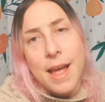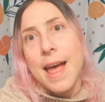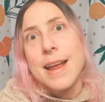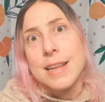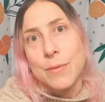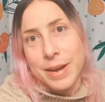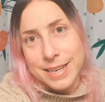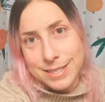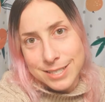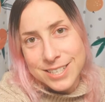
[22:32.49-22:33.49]

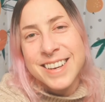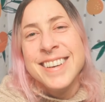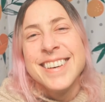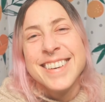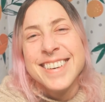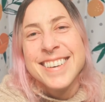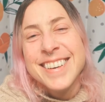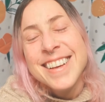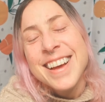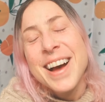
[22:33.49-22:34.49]
Anyways,
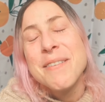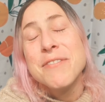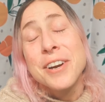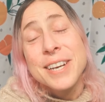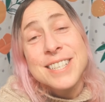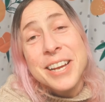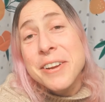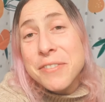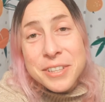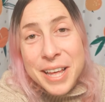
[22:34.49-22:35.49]
I'm very
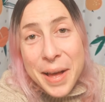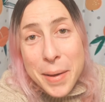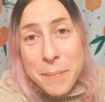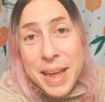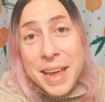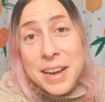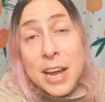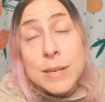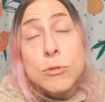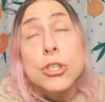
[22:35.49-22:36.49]
excited for them and
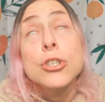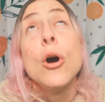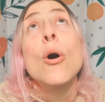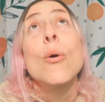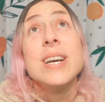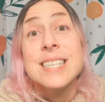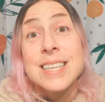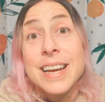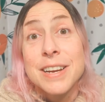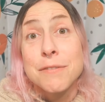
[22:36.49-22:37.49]
I am so
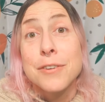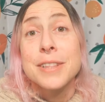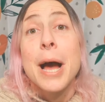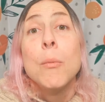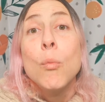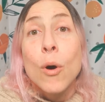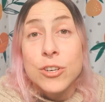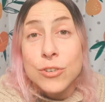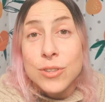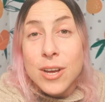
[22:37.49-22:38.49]
excited for that
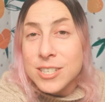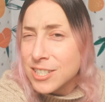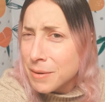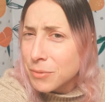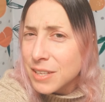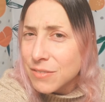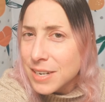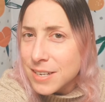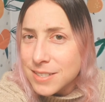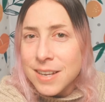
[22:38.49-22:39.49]
Wonderlust, I believe it
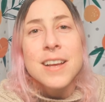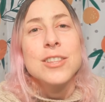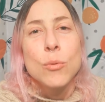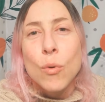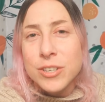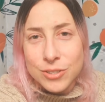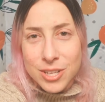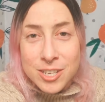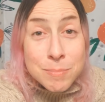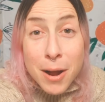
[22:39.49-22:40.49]
is. The
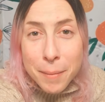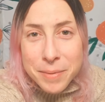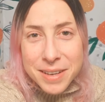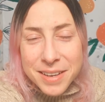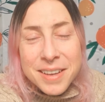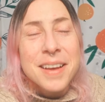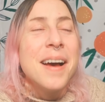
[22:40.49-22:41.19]
Wonderlust puppy.